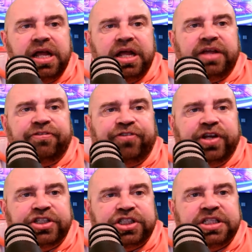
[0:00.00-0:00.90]
He
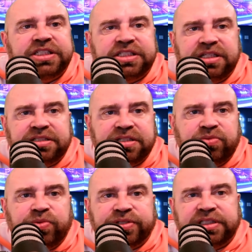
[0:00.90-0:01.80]
finished the season
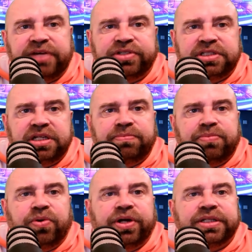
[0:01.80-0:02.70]
with 17
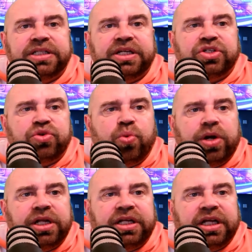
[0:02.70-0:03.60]
points in
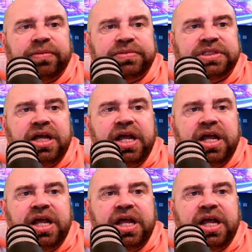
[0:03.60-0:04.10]
20 games